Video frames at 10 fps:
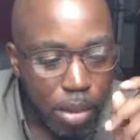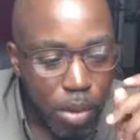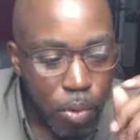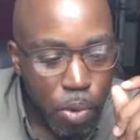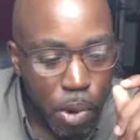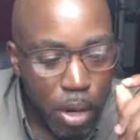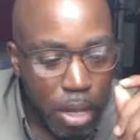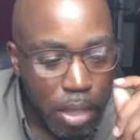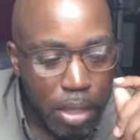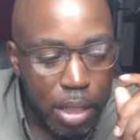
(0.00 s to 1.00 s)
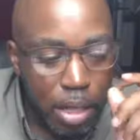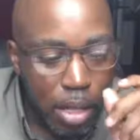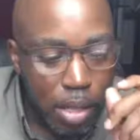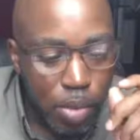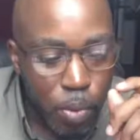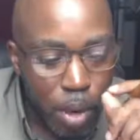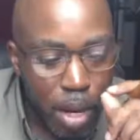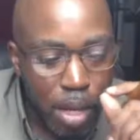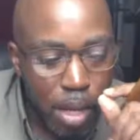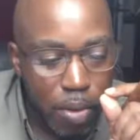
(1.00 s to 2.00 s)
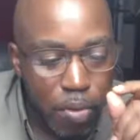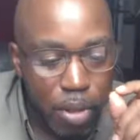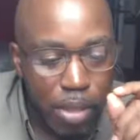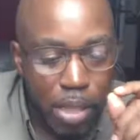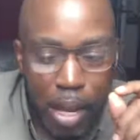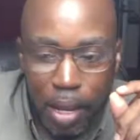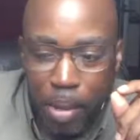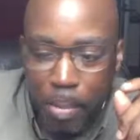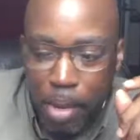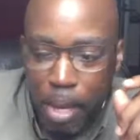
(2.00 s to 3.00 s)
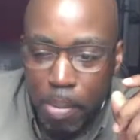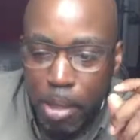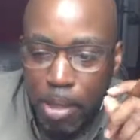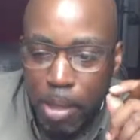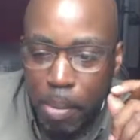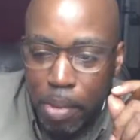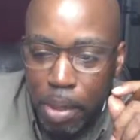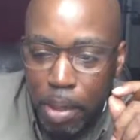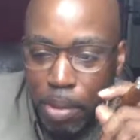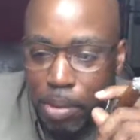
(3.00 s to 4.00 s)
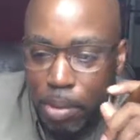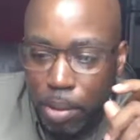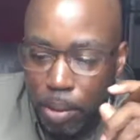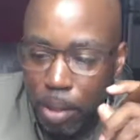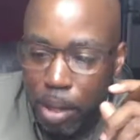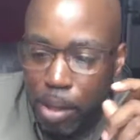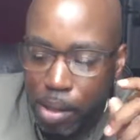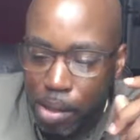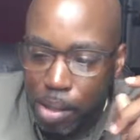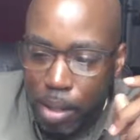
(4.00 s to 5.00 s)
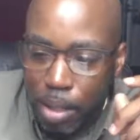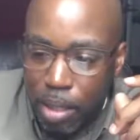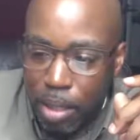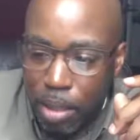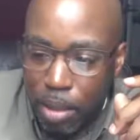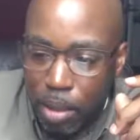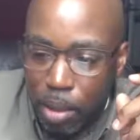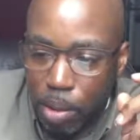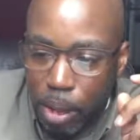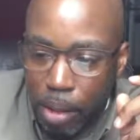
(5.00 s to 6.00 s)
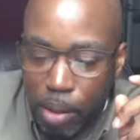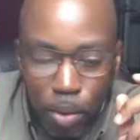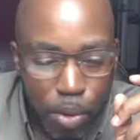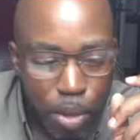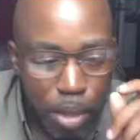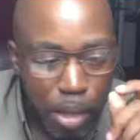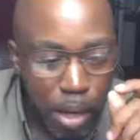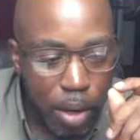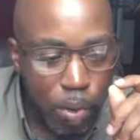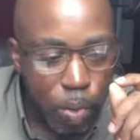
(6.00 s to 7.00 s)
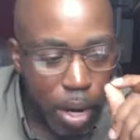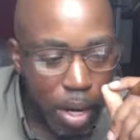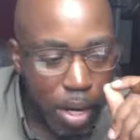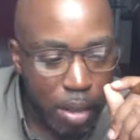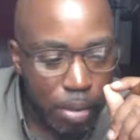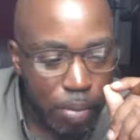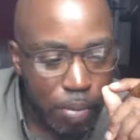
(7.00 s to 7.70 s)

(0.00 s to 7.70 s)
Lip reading: Roya says, runny, it feels like it may be something else. Okay. So you don't like it runny?